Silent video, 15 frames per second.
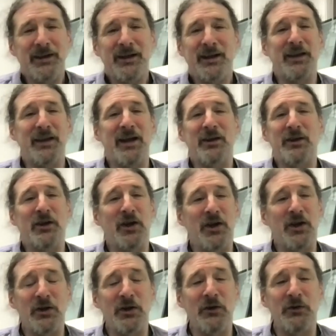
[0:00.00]
And that could
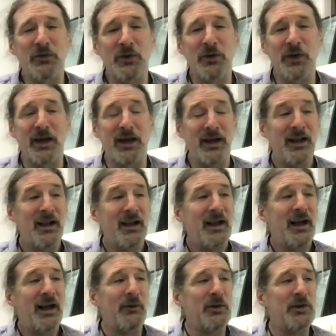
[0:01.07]
all go through that.
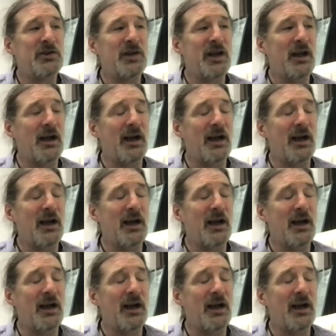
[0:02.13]
I would check,